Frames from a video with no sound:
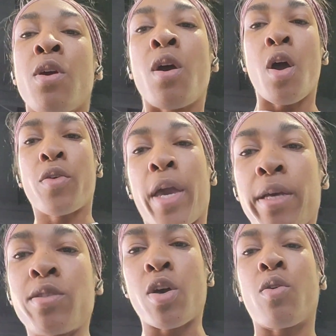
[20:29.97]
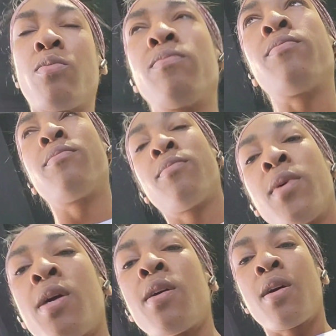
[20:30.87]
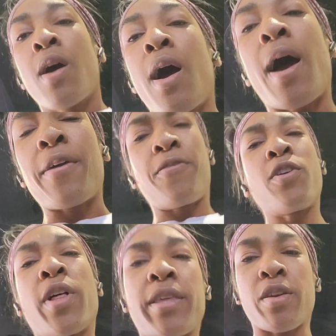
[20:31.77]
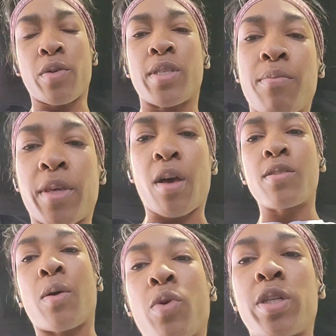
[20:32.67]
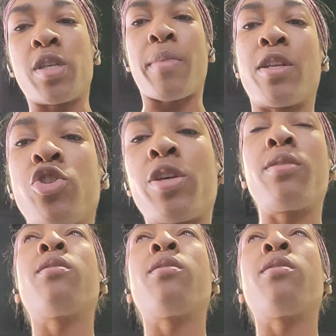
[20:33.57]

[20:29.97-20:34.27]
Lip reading: Okay, so I feel like there was something else I wanted to mention,